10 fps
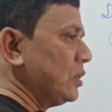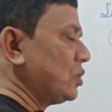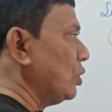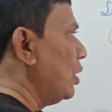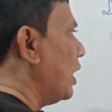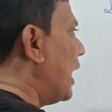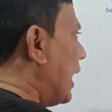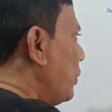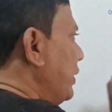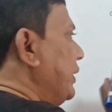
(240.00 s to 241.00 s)
So
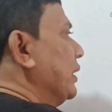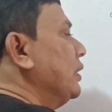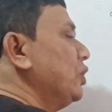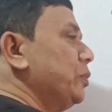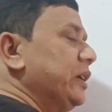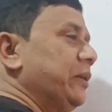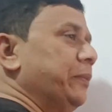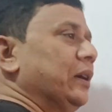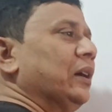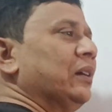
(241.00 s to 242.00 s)
how it turned out to be
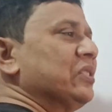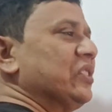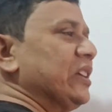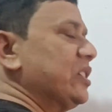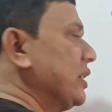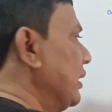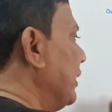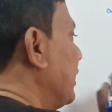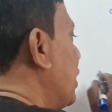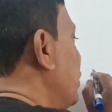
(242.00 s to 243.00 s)
a strategical error,